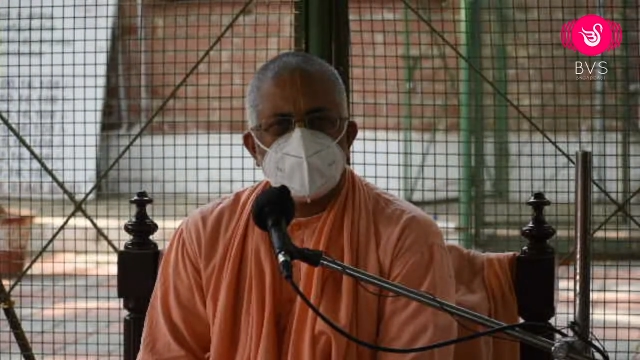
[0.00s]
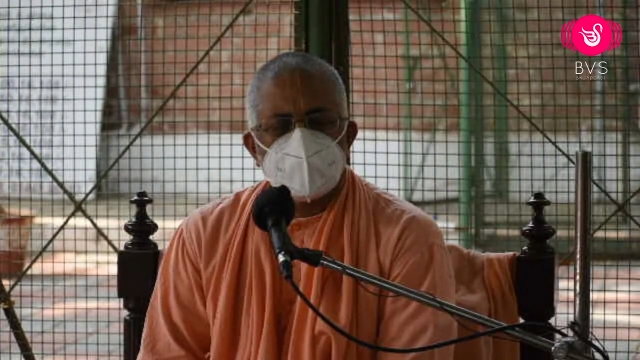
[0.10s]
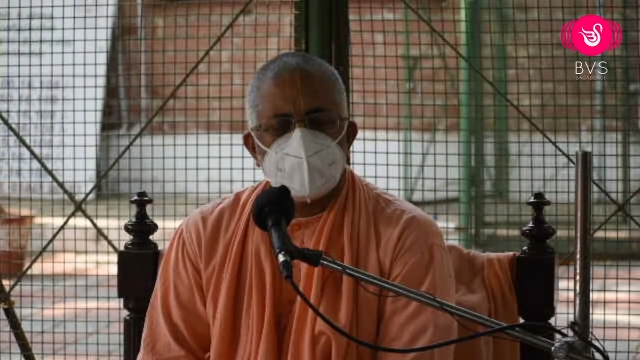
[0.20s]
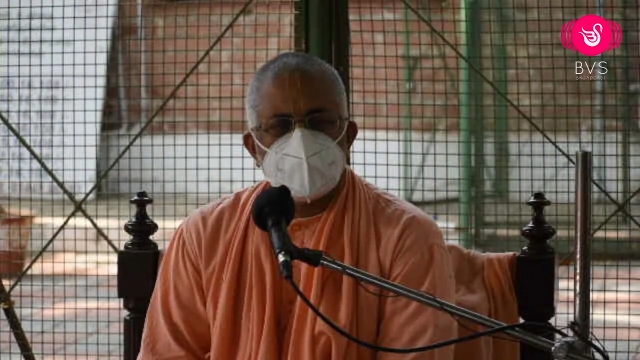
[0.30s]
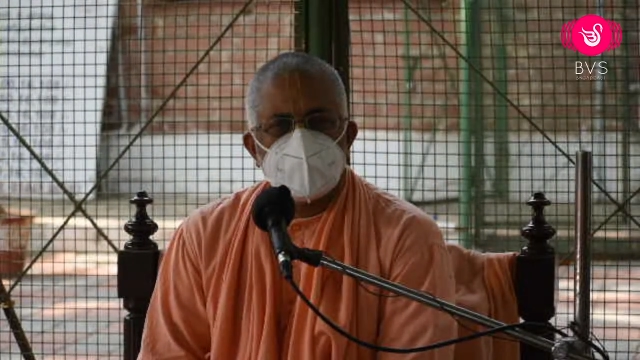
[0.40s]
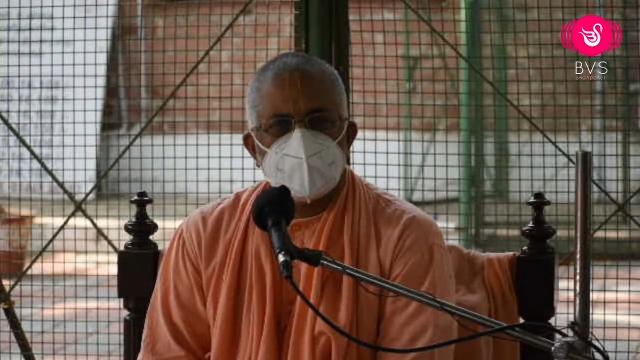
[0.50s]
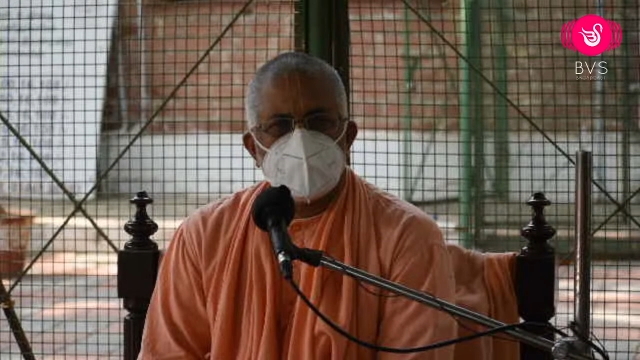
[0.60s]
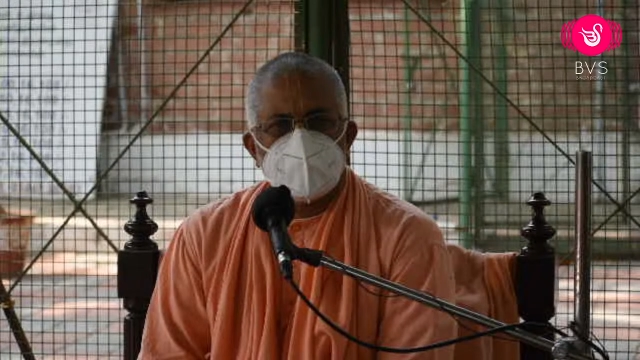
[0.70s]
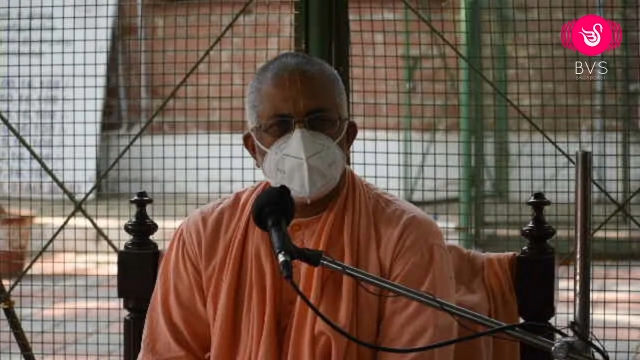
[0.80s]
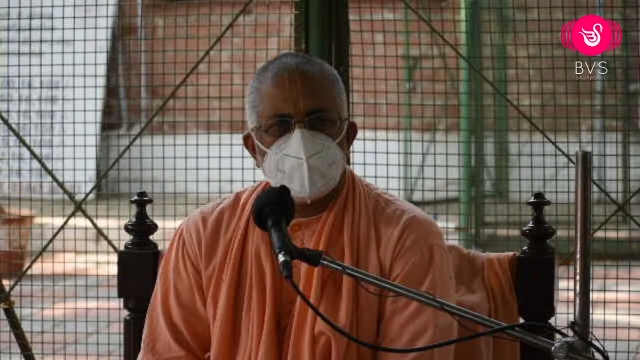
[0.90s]
Relating
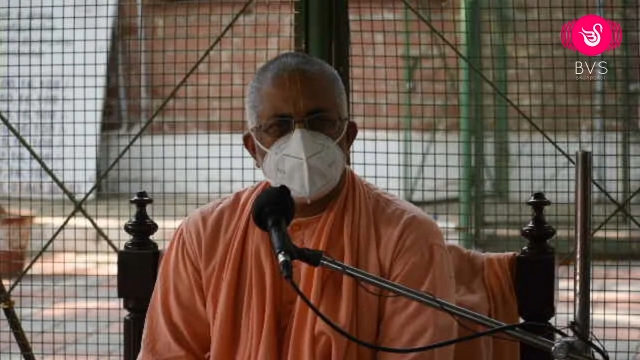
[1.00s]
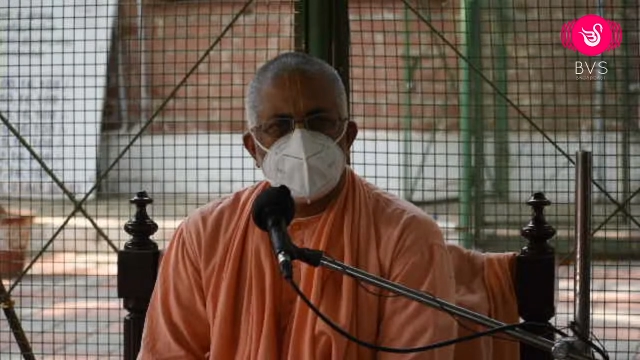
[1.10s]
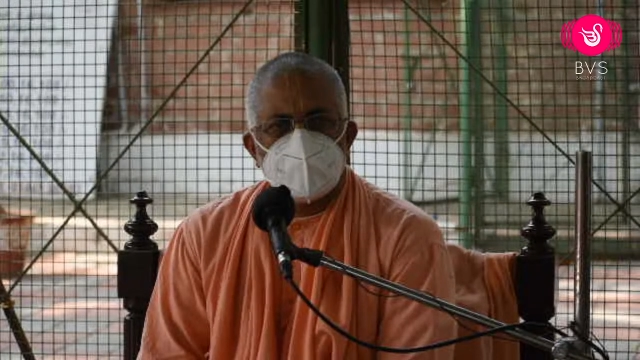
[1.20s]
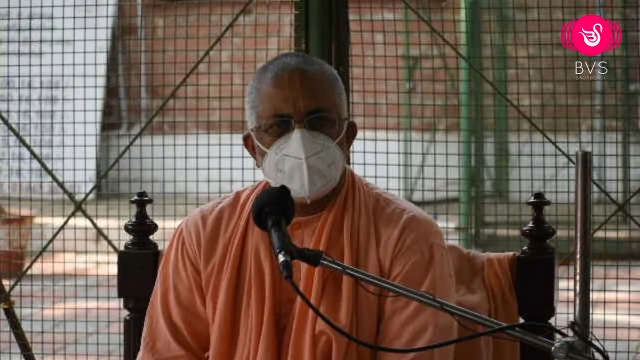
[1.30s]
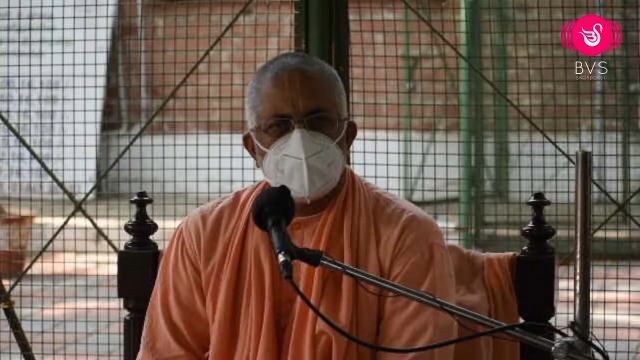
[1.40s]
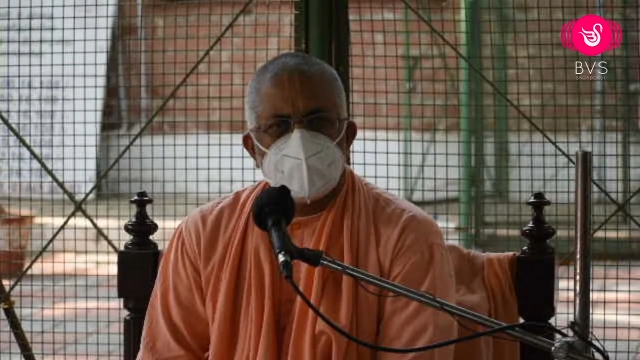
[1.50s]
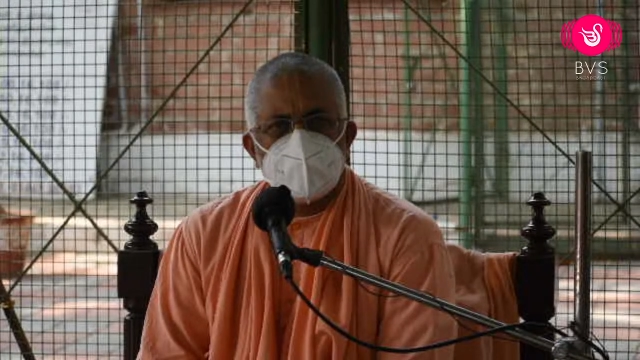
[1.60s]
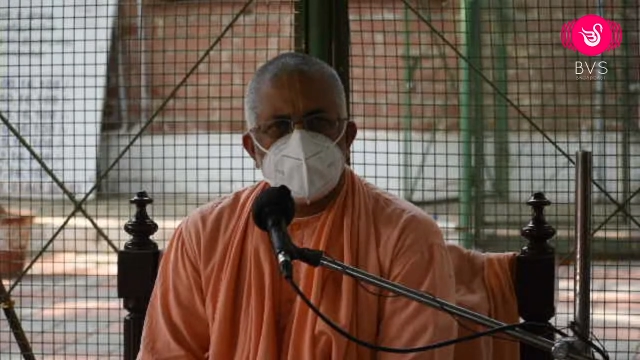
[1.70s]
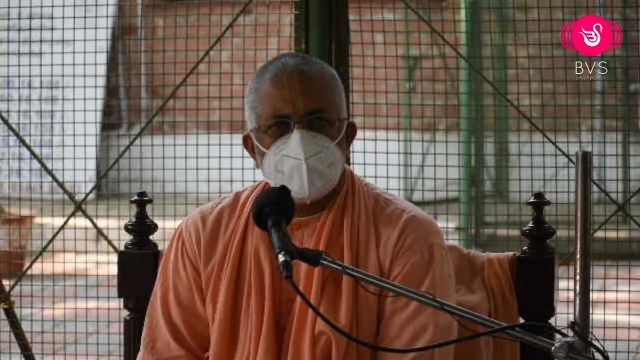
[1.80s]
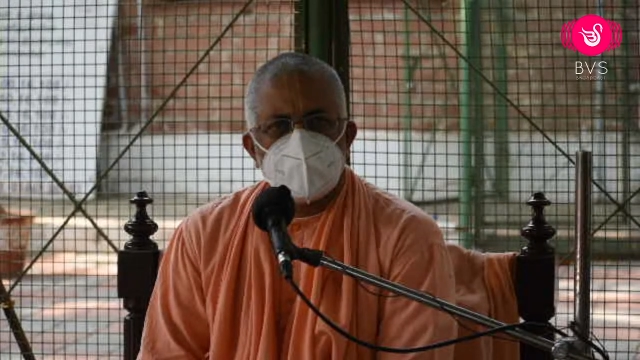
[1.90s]
this class and
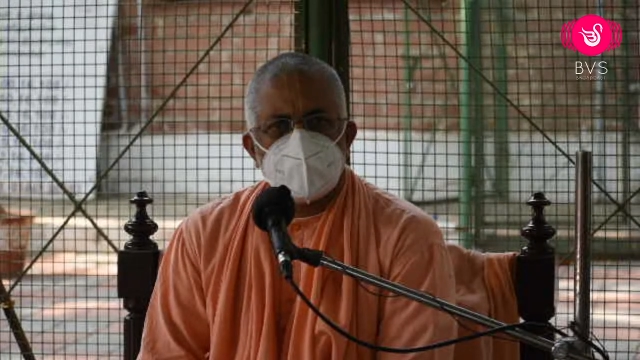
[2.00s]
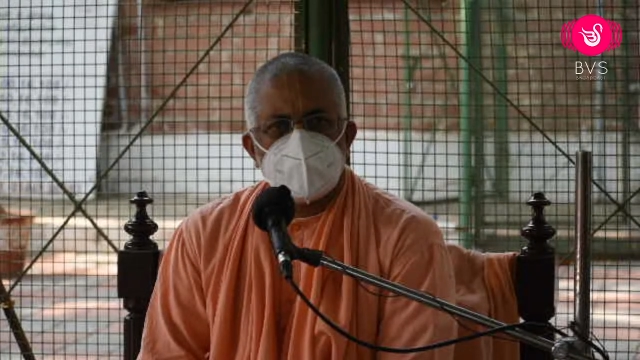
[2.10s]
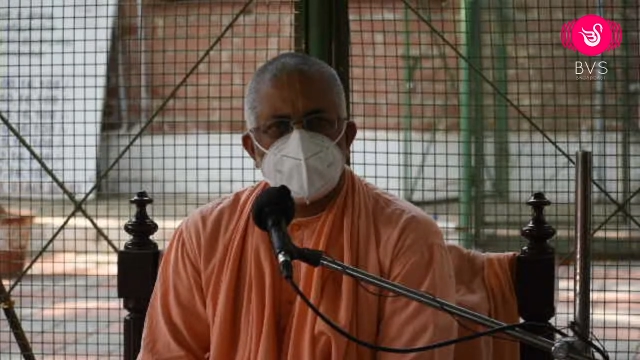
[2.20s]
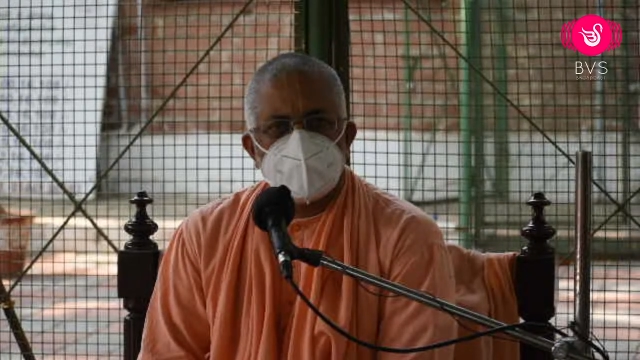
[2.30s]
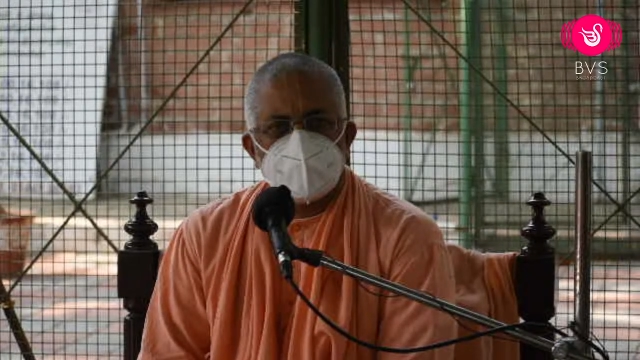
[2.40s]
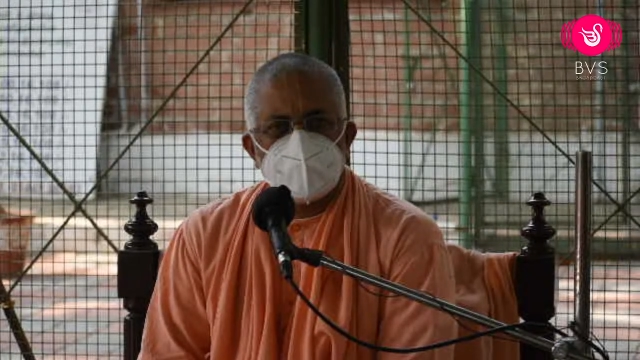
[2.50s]
last Sunday class,